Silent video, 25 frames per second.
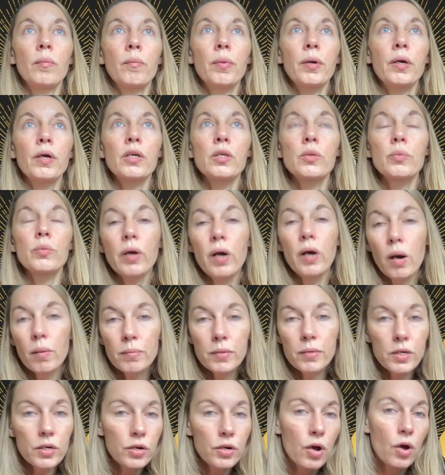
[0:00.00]
because we
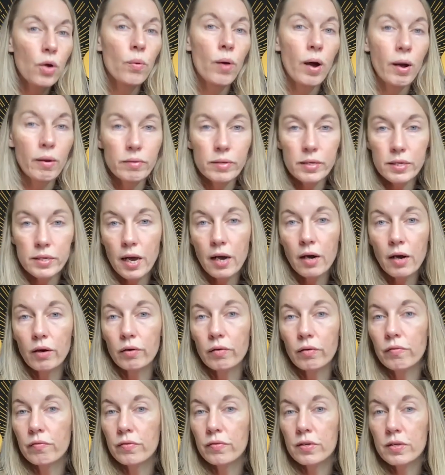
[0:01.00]
come to know
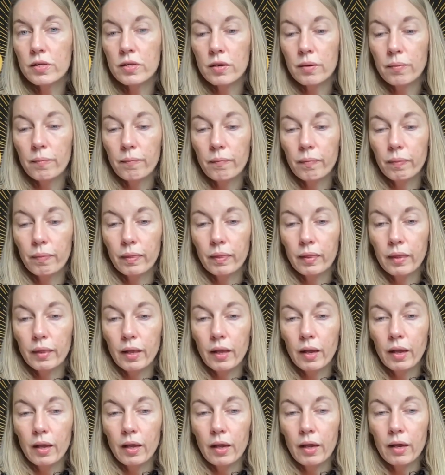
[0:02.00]
ourselves
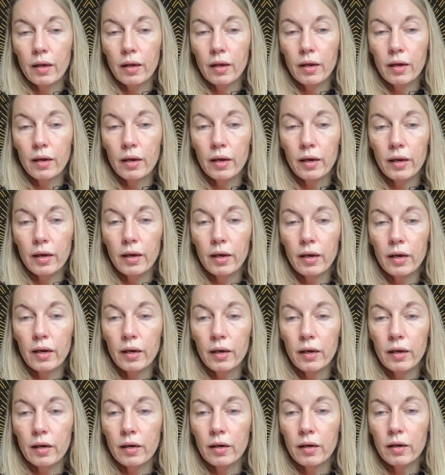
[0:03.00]

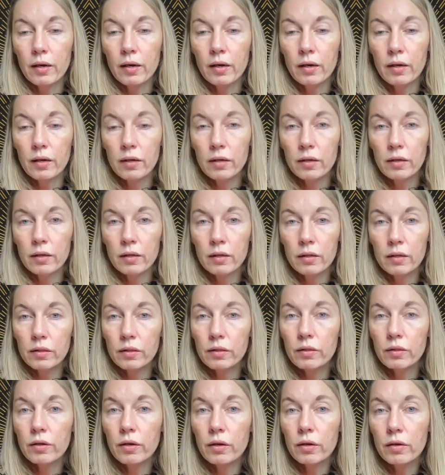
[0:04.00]
in
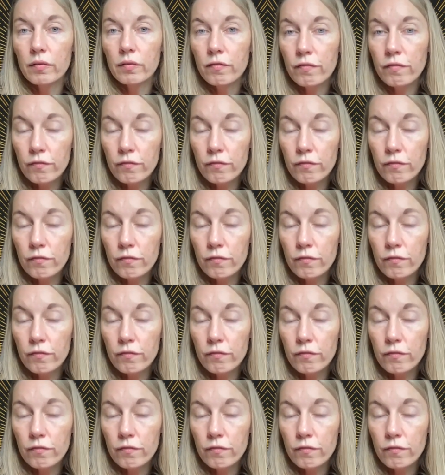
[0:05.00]
the